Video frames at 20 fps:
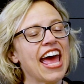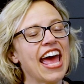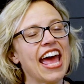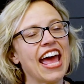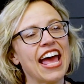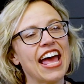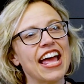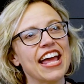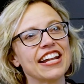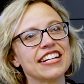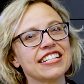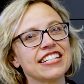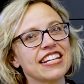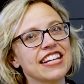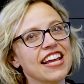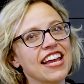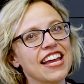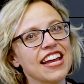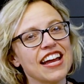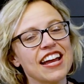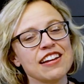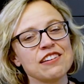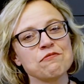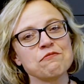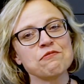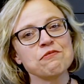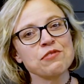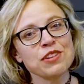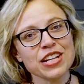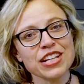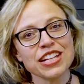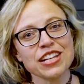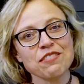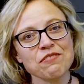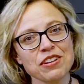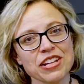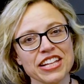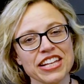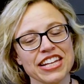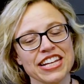And today I am really,
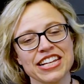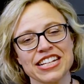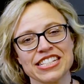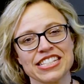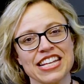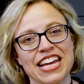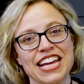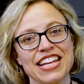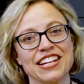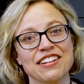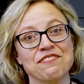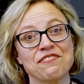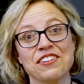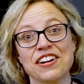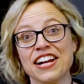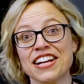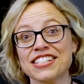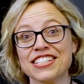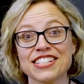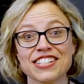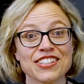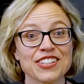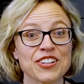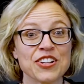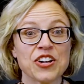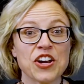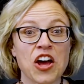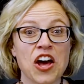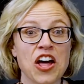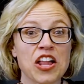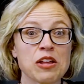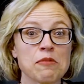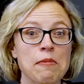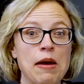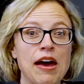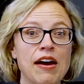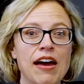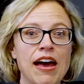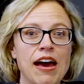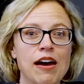really excited for us to learn all
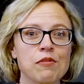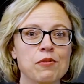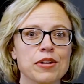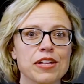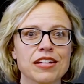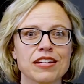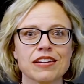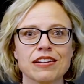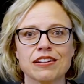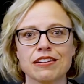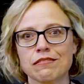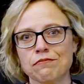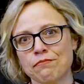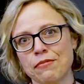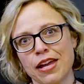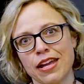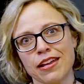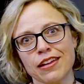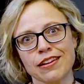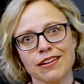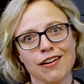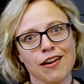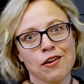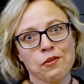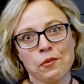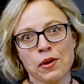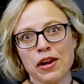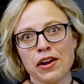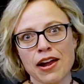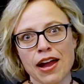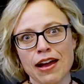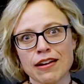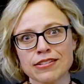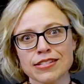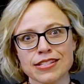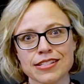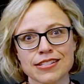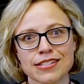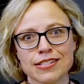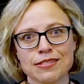about how we can make our
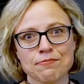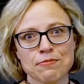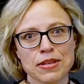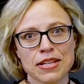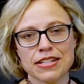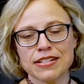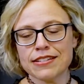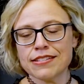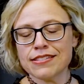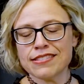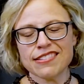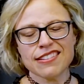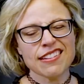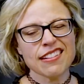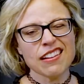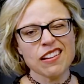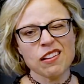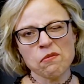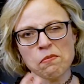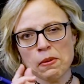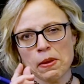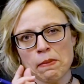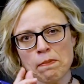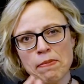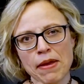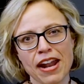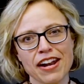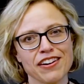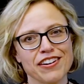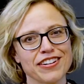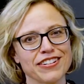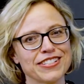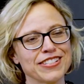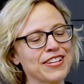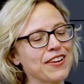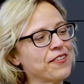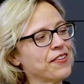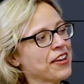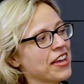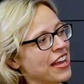warehouses be just a little bit better.
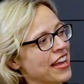So